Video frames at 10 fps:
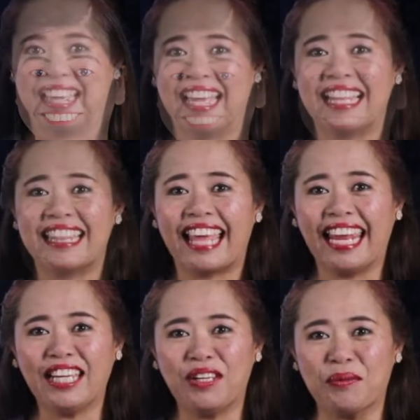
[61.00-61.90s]
Thank
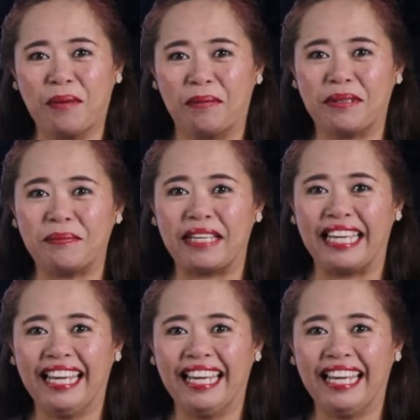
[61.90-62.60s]
you, Mommy Me.